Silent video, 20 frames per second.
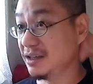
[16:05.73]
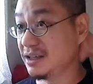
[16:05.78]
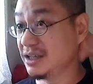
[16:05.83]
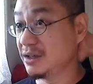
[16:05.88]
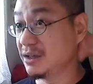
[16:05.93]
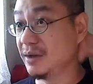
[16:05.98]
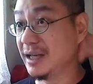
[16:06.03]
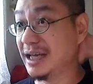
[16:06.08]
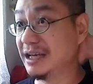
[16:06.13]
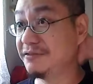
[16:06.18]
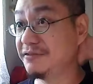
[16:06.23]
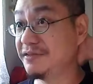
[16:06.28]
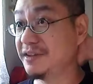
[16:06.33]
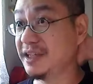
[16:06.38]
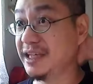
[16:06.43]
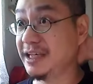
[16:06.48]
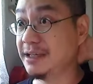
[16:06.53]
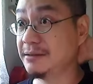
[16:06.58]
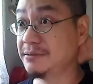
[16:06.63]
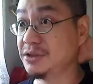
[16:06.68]
go live
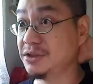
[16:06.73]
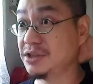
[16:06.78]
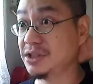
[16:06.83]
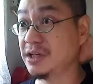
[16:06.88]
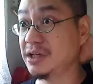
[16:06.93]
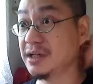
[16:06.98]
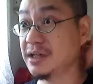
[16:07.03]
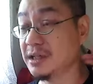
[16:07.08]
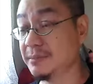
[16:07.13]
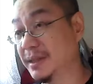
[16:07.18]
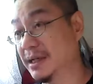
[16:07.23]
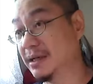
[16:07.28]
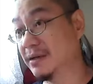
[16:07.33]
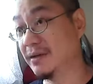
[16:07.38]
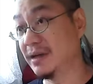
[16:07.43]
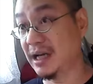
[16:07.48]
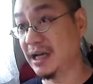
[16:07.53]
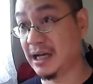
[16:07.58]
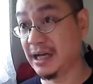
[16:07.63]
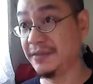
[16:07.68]
again to talk
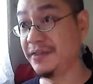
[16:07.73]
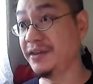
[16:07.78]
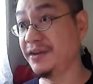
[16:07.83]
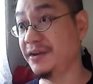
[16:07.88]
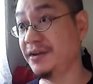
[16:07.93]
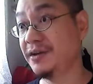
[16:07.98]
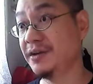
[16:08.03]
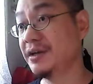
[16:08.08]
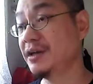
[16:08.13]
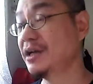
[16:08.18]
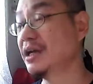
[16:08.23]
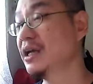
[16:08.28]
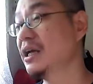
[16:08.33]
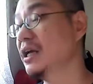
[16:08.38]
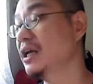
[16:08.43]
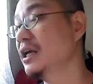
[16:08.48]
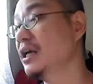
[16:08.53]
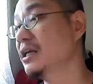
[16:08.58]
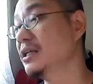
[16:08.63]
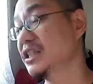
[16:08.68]
about other
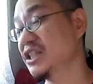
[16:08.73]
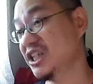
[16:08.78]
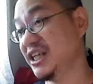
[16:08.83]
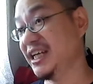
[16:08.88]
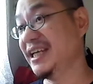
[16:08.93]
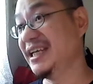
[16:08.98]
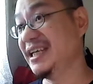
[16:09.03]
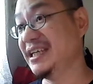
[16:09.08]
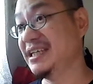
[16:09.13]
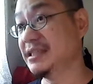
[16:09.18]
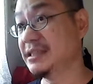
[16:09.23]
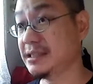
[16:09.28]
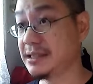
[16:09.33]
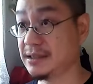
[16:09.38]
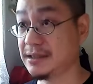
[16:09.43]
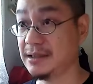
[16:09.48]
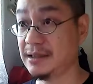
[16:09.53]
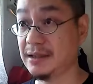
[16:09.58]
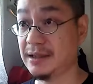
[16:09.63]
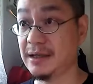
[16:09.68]
Chinese
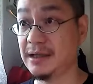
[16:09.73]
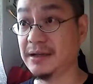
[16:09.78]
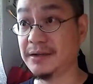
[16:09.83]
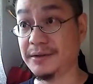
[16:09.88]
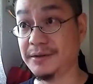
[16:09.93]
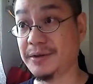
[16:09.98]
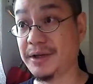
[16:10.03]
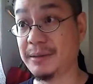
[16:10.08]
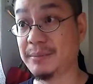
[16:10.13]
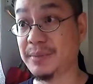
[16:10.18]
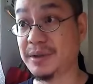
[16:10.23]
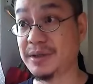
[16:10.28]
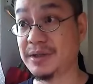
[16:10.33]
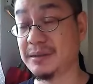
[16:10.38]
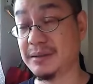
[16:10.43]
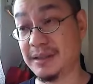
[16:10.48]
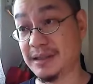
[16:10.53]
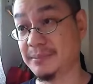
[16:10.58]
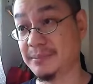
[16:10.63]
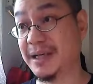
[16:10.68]
grammar,
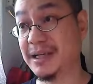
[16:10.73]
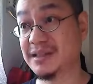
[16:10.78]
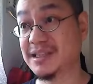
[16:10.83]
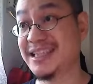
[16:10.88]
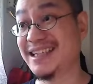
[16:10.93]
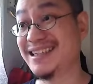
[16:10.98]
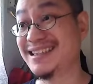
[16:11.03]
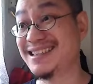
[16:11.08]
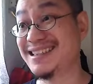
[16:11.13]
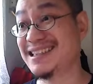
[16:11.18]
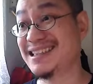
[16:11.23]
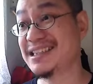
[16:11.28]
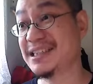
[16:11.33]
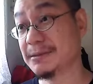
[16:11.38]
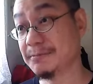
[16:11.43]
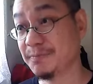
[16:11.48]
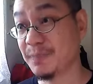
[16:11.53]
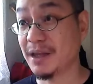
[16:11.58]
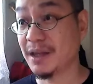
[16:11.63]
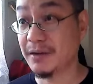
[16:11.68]
about tenses.
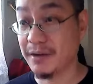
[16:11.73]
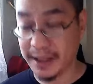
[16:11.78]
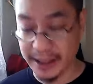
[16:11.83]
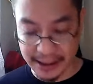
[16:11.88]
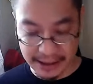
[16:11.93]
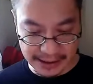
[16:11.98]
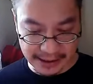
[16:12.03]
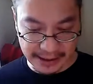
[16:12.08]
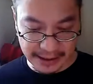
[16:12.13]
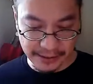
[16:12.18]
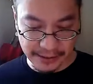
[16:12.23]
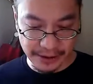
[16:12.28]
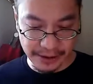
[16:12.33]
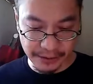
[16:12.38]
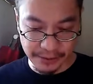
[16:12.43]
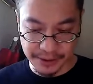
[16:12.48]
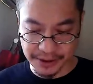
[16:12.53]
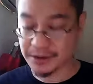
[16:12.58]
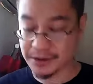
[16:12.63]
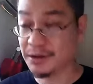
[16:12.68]
Okay, so
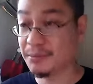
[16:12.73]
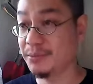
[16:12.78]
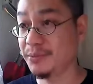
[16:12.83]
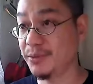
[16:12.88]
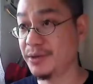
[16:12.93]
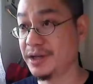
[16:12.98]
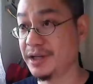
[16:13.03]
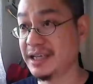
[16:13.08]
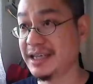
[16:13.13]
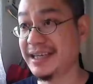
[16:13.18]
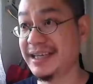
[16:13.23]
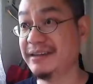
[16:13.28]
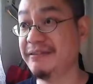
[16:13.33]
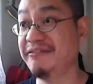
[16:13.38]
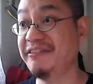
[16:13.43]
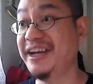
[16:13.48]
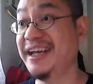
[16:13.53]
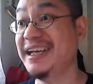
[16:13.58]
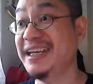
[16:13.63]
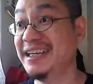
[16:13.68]
your homework,
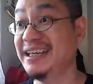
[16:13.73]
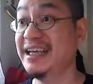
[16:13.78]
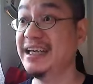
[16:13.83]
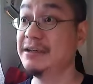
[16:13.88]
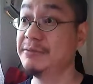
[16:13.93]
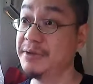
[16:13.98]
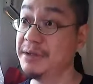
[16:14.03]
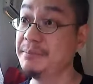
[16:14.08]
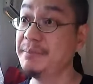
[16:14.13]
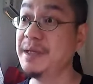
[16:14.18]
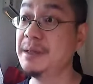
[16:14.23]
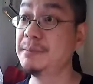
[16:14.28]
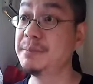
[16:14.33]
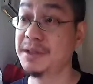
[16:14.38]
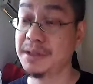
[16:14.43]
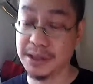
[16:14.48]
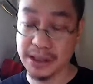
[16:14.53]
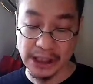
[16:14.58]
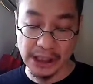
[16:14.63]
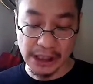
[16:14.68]
get ready and
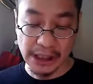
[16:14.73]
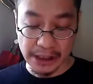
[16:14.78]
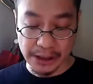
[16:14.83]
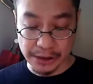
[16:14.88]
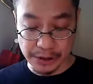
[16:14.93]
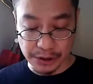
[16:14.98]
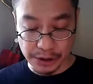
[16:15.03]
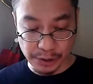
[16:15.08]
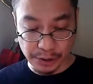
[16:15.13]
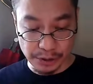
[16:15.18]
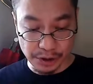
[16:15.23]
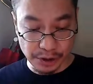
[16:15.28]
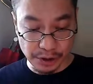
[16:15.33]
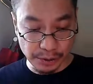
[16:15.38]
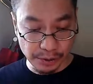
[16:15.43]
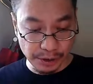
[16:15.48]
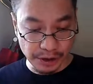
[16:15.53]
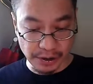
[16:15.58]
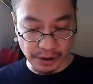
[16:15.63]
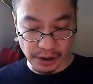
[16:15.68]
remember to
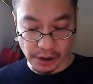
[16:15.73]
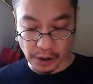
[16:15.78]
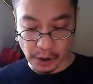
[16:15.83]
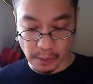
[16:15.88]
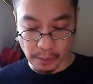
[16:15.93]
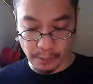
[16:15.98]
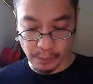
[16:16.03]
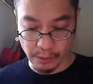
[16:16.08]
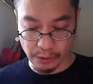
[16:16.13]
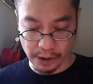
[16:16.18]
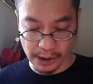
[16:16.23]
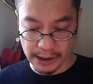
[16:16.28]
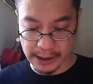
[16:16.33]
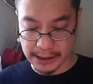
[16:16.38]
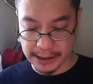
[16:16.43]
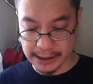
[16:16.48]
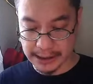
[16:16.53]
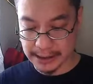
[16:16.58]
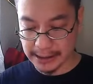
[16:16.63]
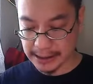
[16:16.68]
do your homework
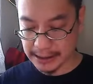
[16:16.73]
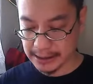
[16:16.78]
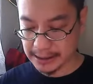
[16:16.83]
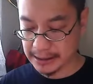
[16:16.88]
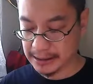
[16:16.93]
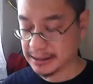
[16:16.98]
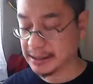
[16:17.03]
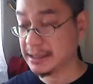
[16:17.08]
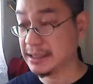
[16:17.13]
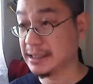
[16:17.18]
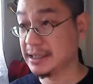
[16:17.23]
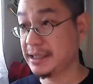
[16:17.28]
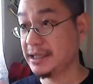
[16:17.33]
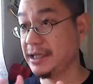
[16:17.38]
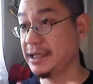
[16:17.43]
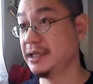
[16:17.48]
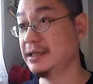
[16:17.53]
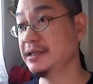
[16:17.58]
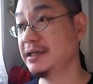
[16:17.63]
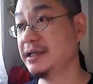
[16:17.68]

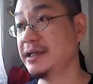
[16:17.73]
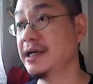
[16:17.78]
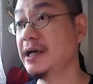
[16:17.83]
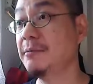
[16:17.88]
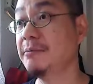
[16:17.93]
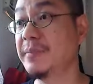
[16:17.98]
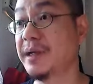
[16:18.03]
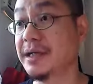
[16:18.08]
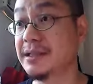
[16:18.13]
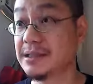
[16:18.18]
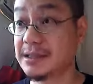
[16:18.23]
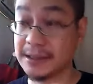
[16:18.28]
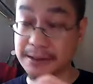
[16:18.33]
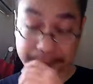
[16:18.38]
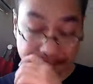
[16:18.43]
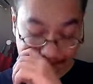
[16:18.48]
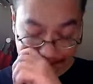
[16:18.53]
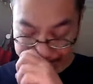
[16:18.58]
in the comments.